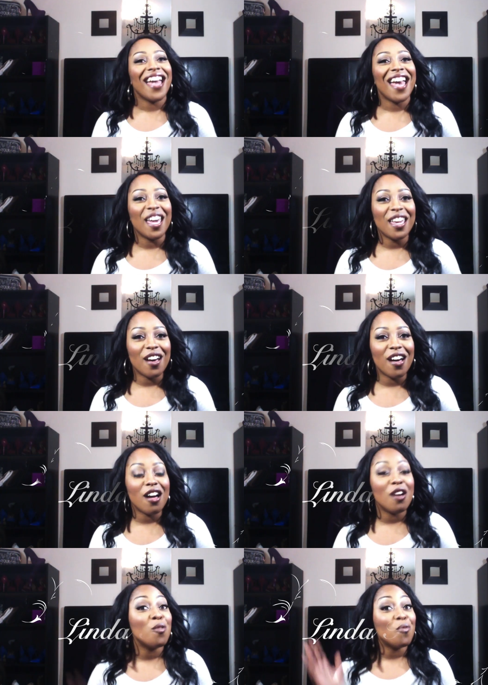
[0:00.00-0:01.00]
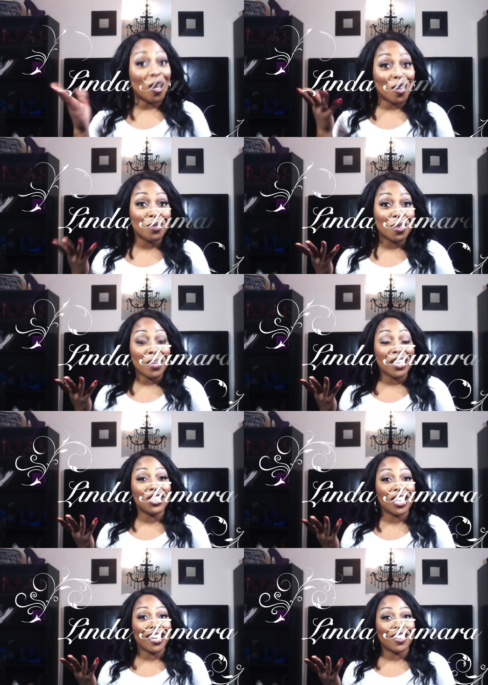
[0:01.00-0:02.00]
Hey y'all, welcome to my
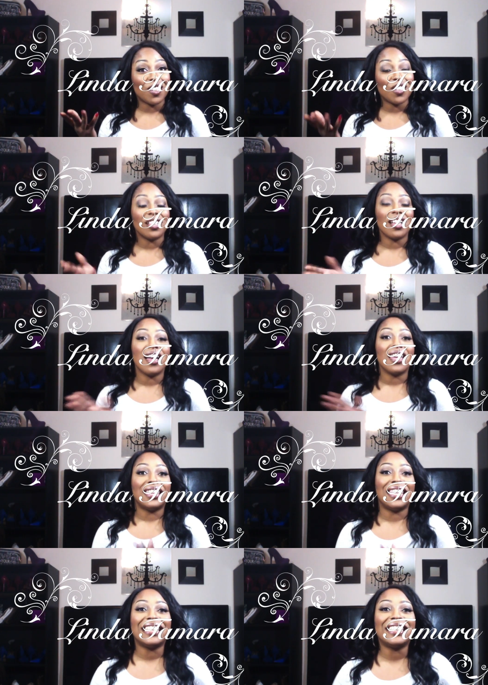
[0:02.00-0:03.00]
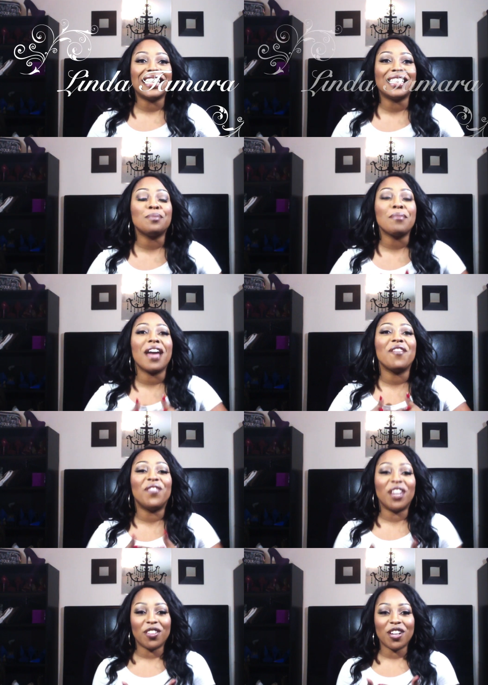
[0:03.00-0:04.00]
channel. This is my
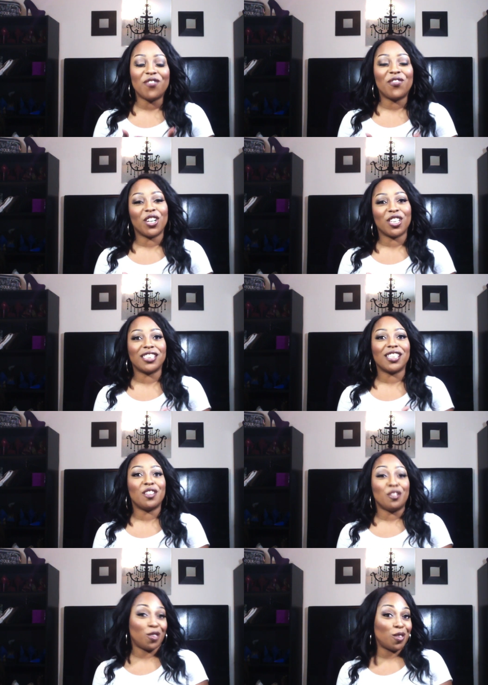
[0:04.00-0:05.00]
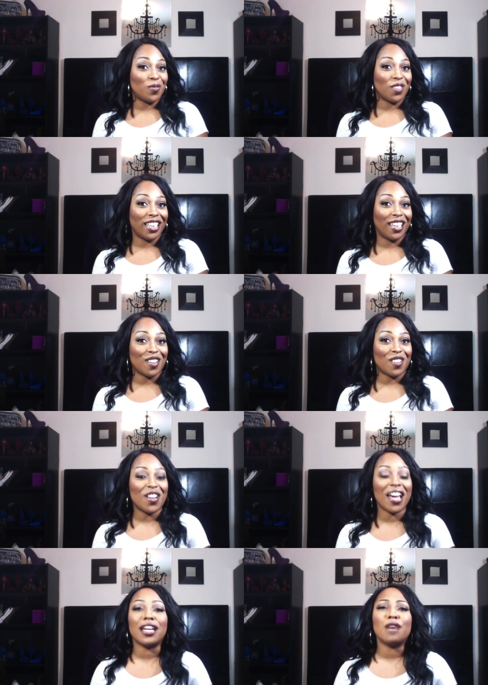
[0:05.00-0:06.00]
very first YouTube video
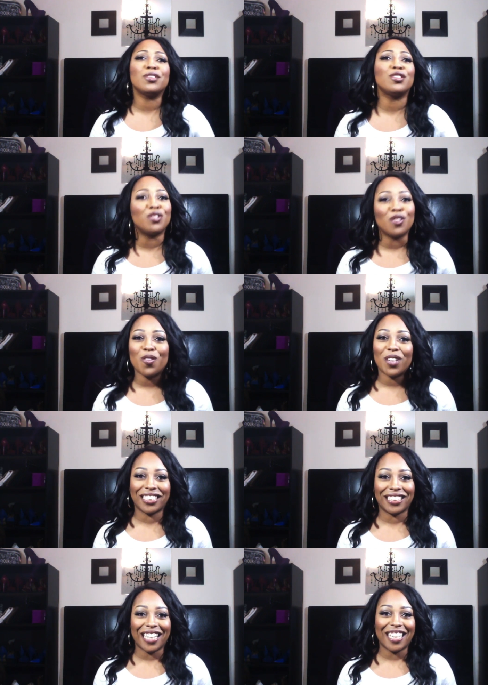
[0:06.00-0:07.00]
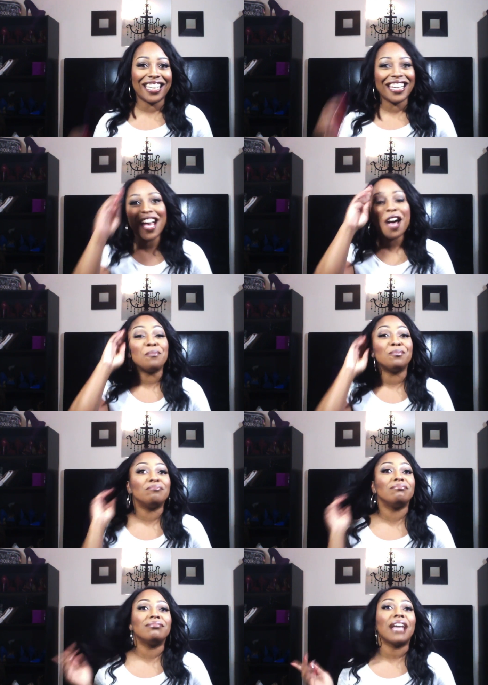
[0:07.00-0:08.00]
and I'm so excited. I'm
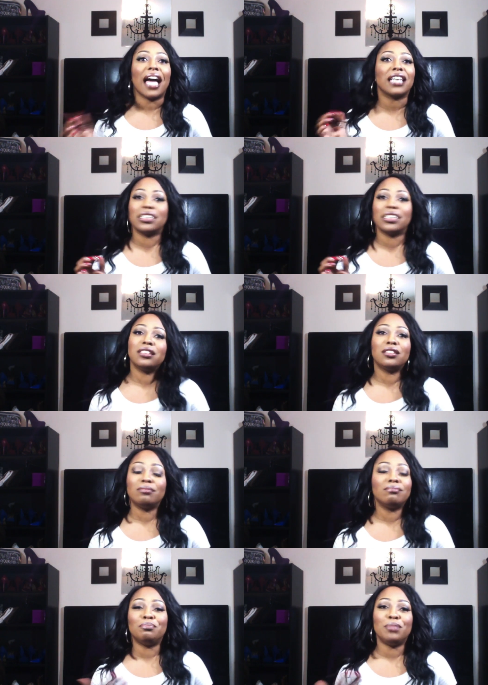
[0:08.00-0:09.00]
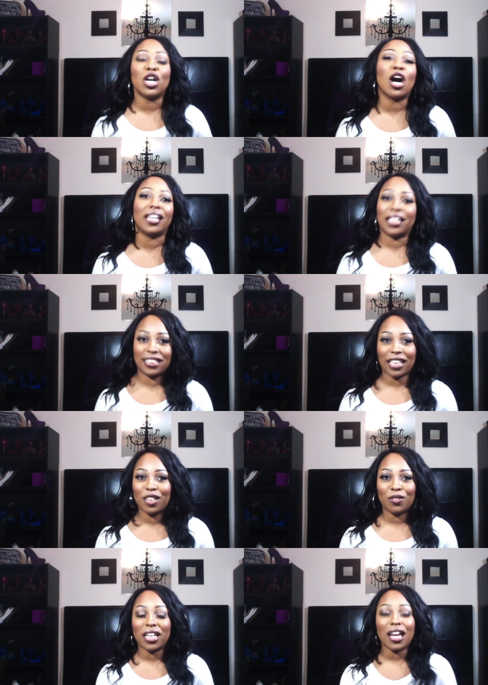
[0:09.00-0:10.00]
actually beyond excited
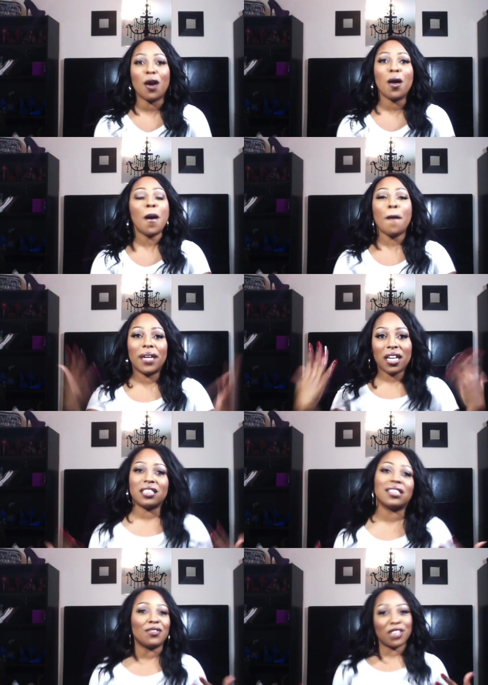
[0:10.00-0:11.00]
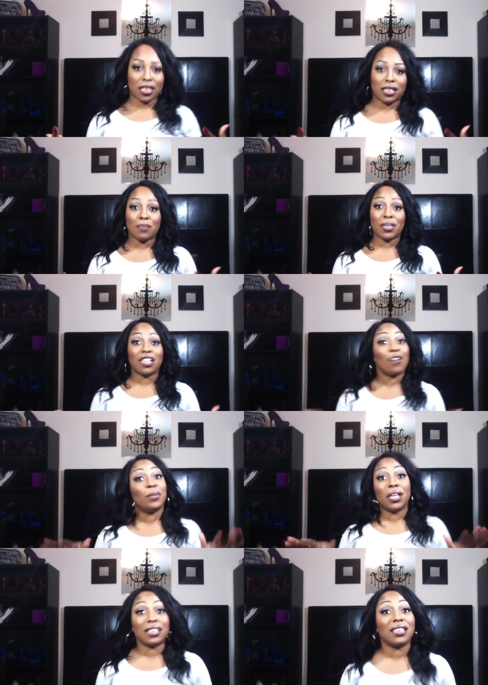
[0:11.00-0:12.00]
right now, but I just have to contain myself
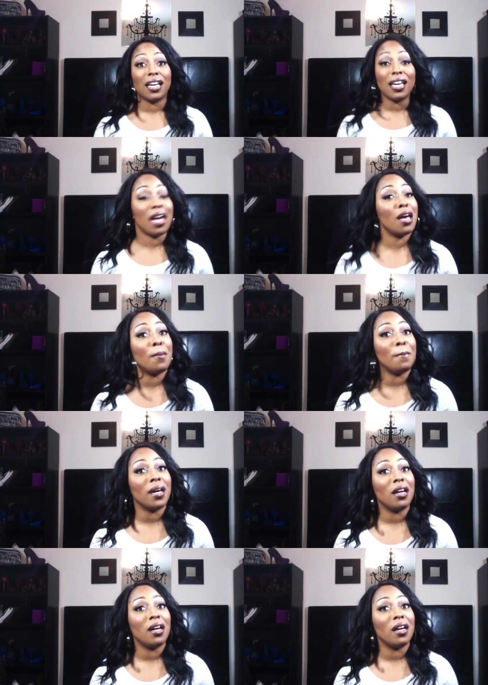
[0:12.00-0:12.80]
because I am